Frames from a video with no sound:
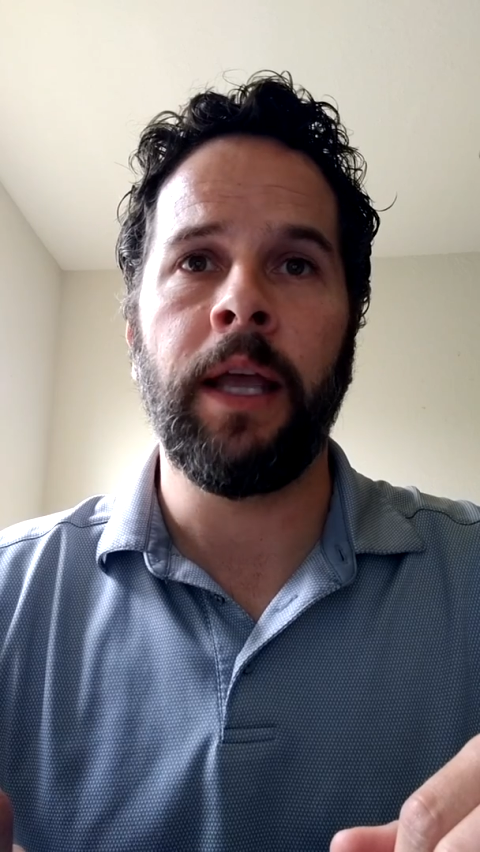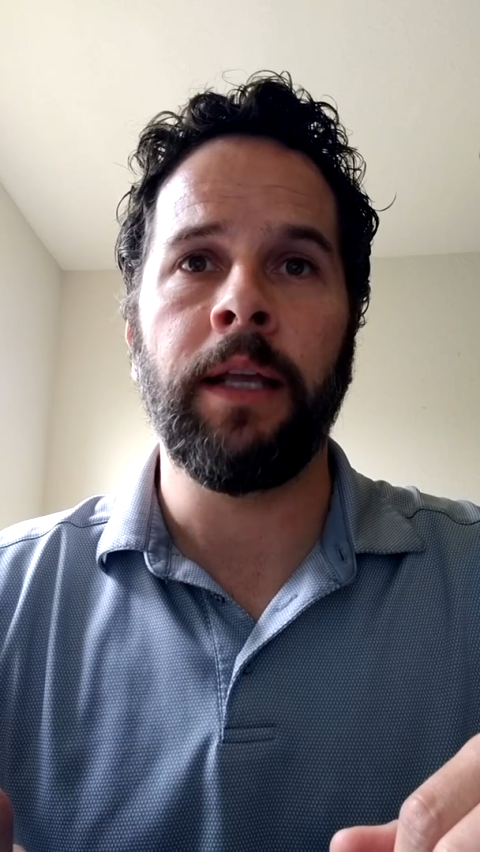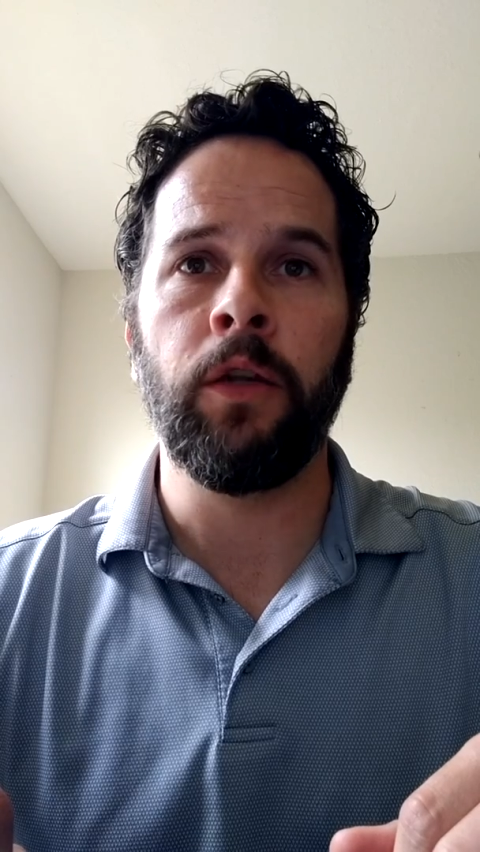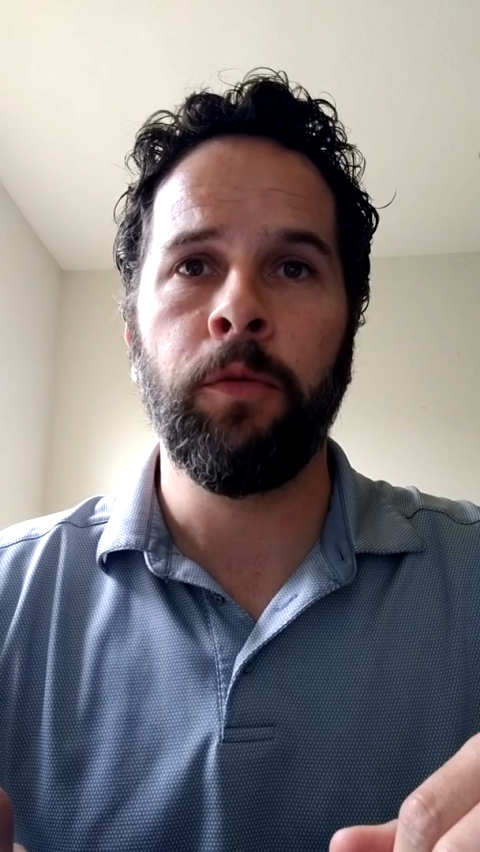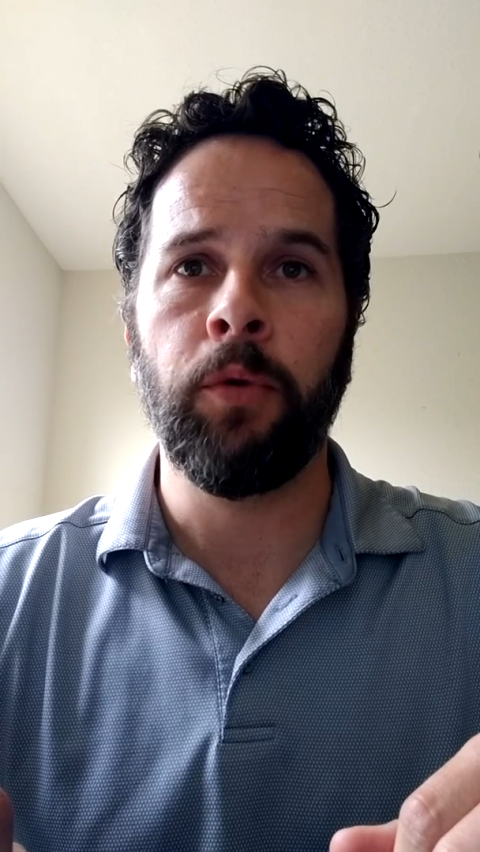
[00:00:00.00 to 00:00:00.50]
a
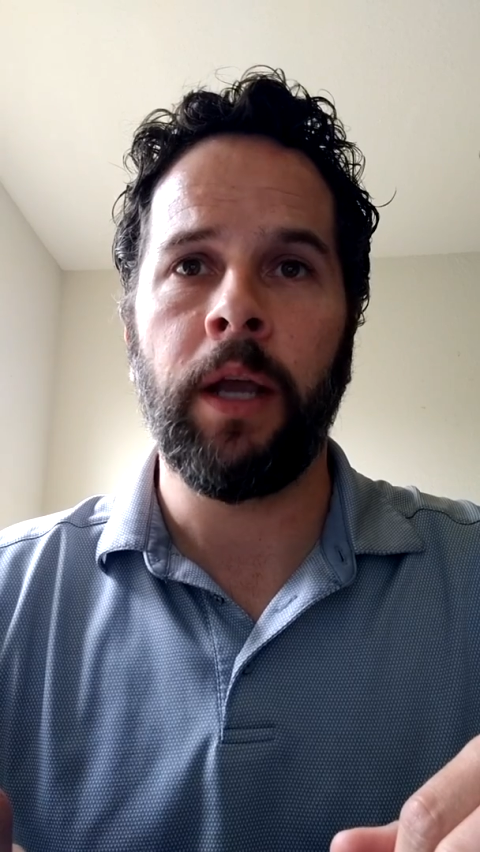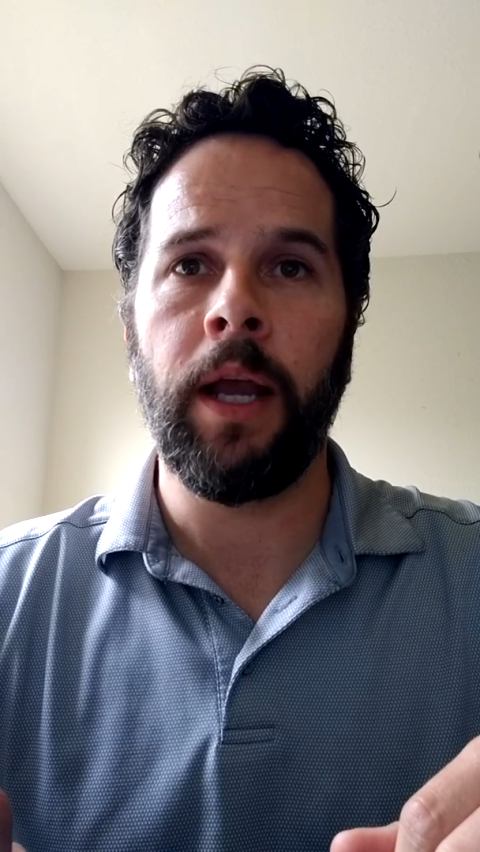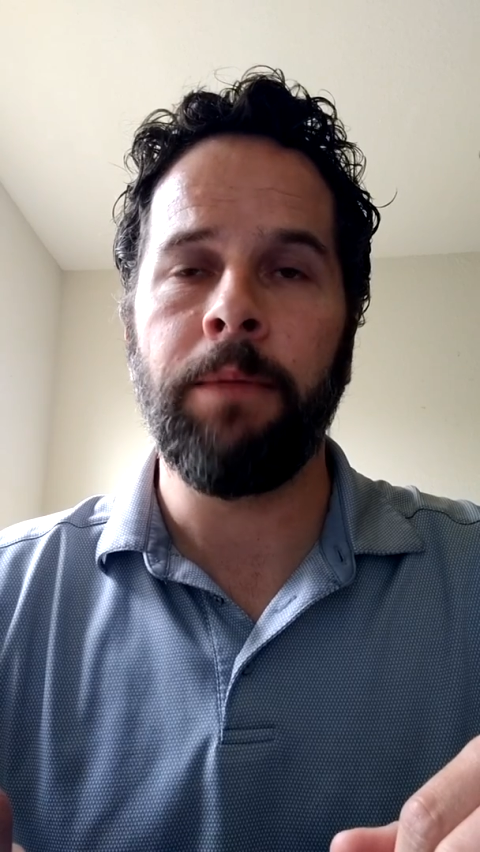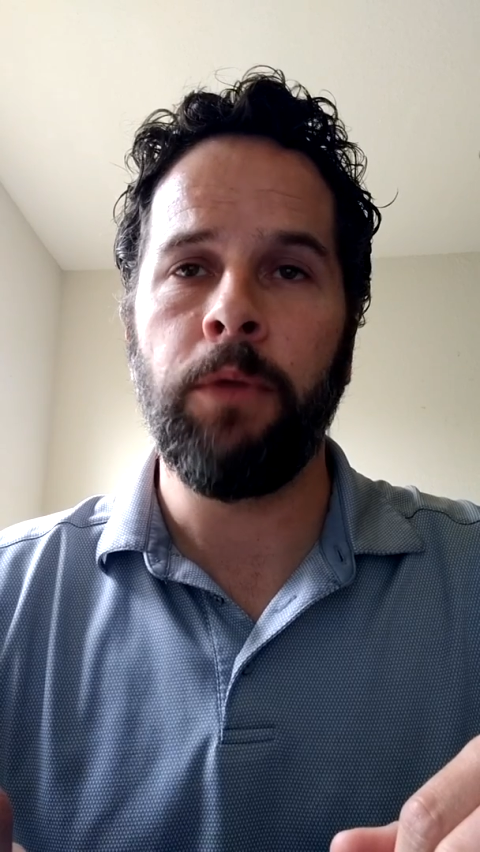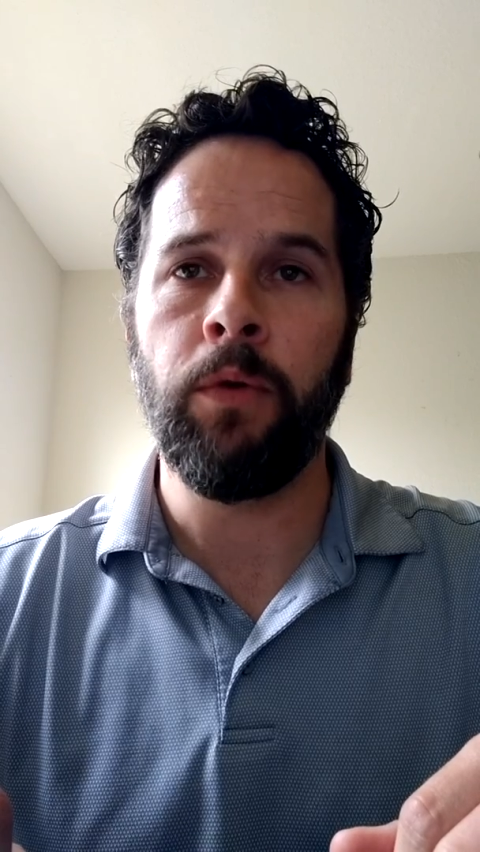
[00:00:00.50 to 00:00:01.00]

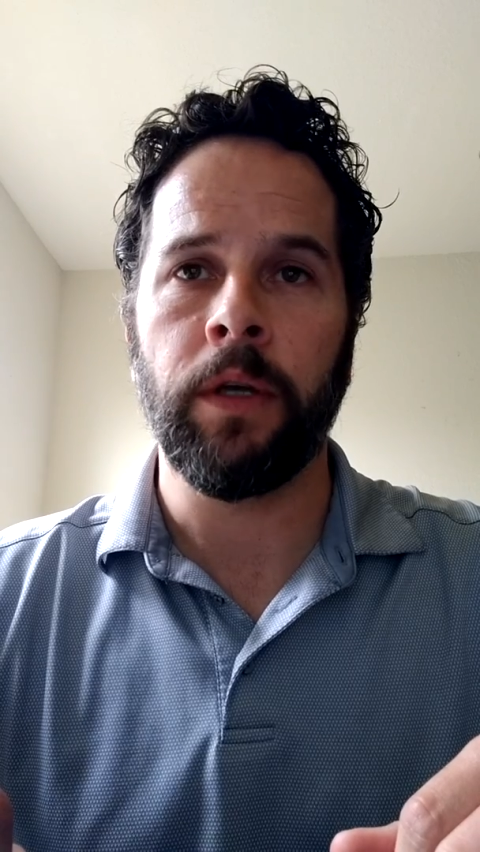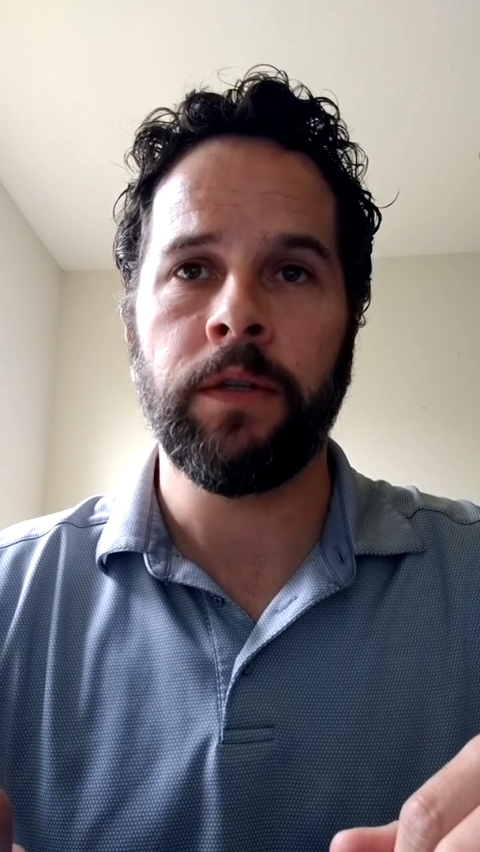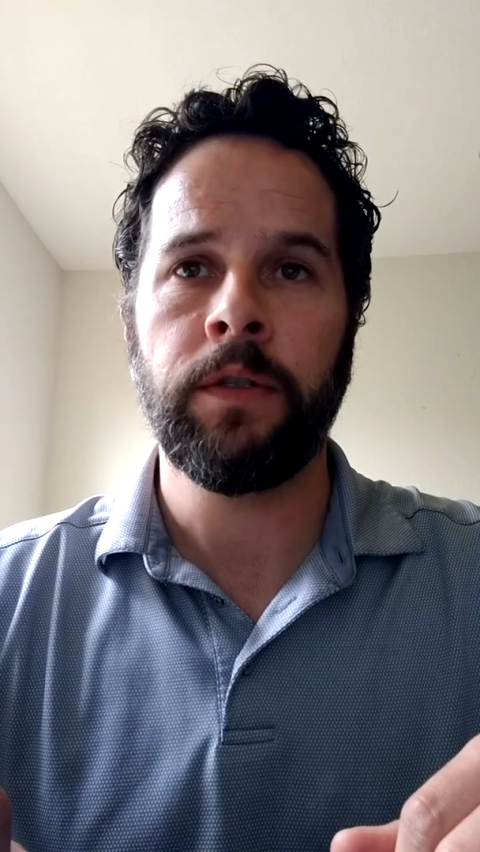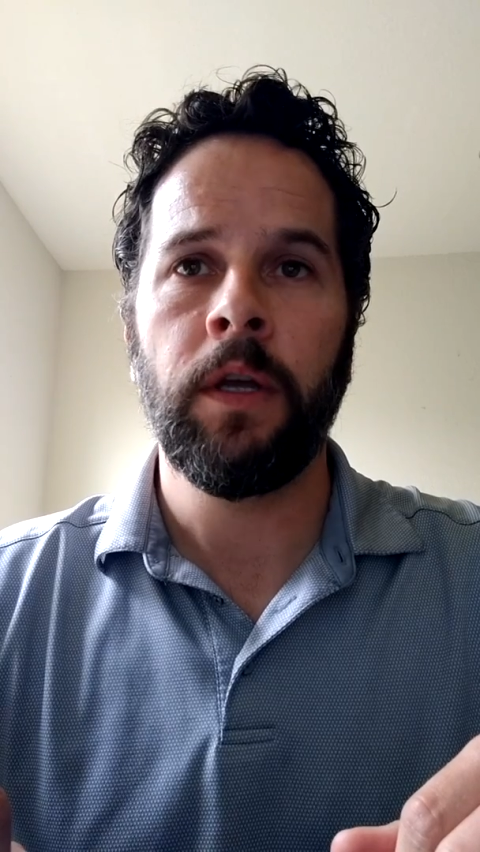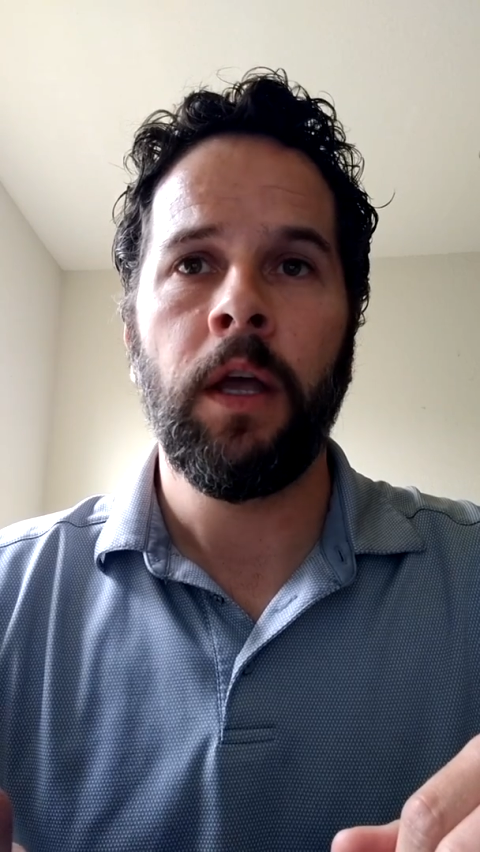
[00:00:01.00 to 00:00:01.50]
lubricating
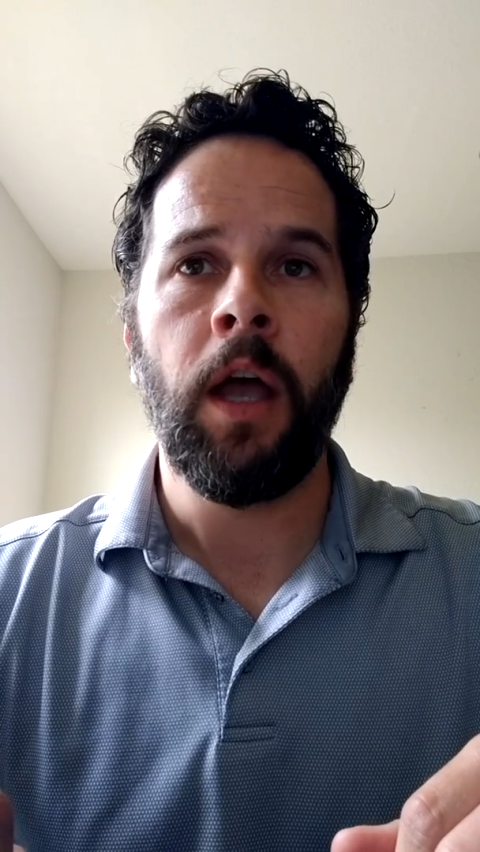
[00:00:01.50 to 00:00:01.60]
mucus